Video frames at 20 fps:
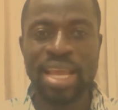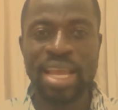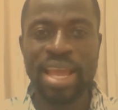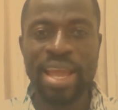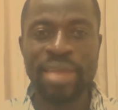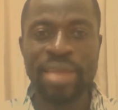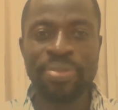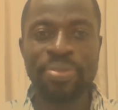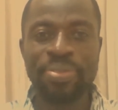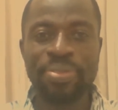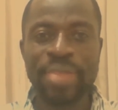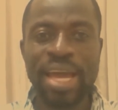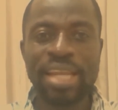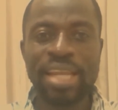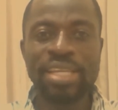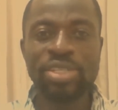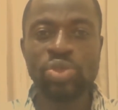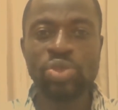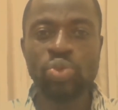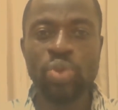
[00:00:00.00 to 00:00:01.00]
And that
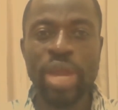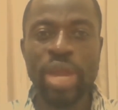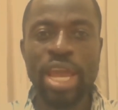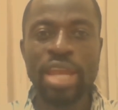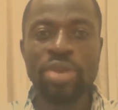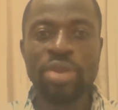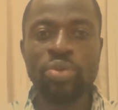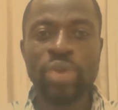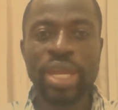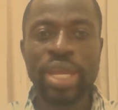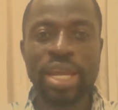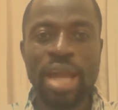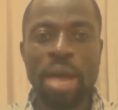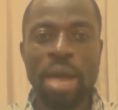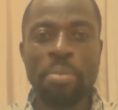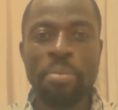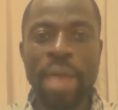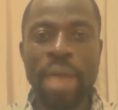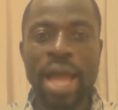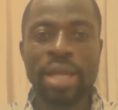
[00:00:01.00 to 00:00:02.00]
is when we
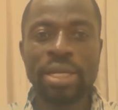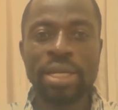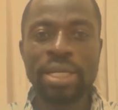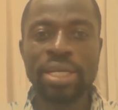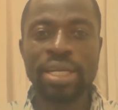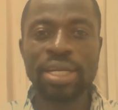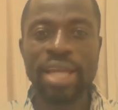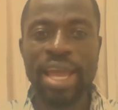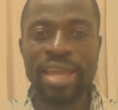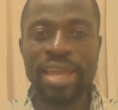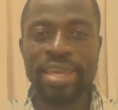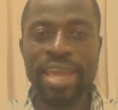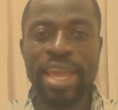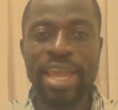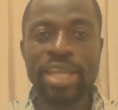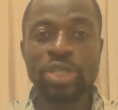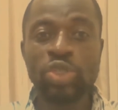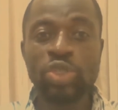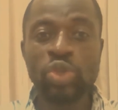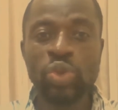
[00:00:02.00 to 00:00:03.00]
come back
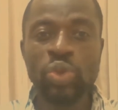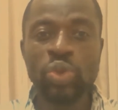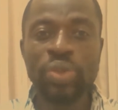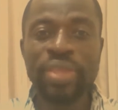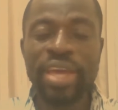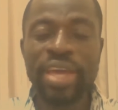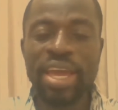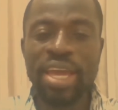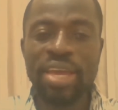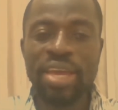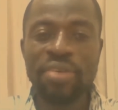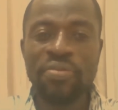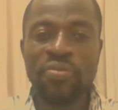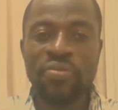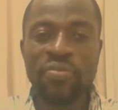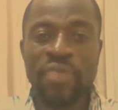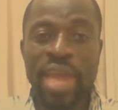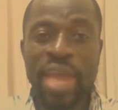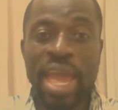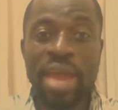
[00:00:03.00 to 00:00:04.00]
again to the
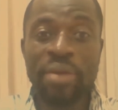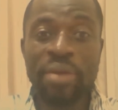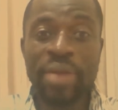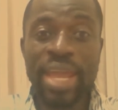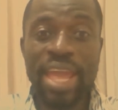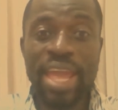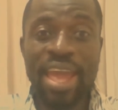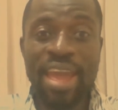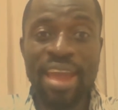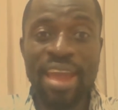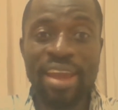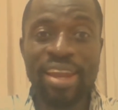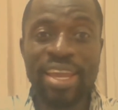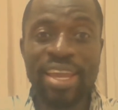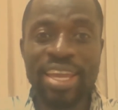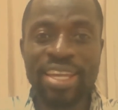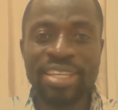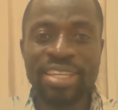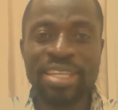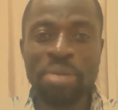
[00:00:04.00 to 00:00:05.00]
very
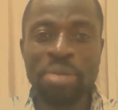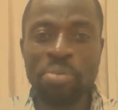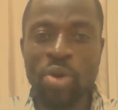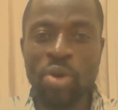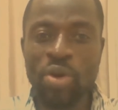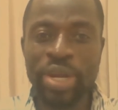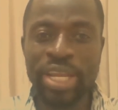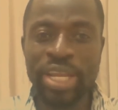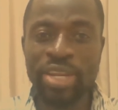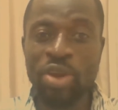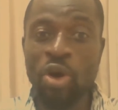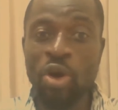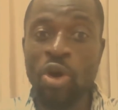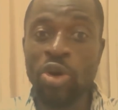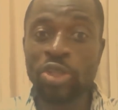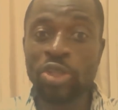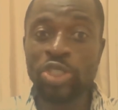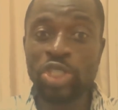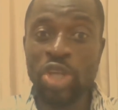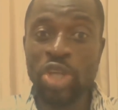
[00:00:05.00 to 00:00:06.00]
early in the morning
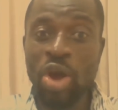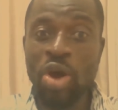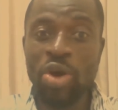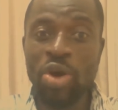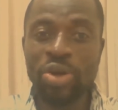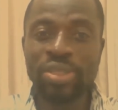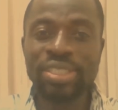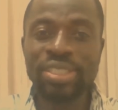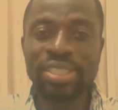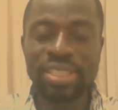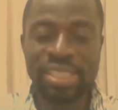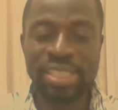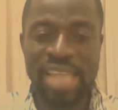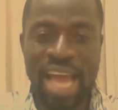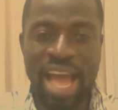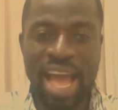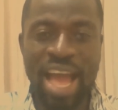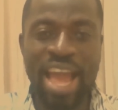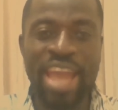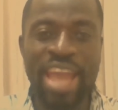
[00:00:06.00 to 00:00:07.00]
or dawn
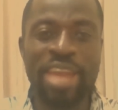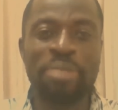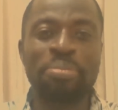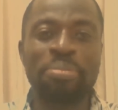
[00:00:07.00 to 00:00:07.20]
time.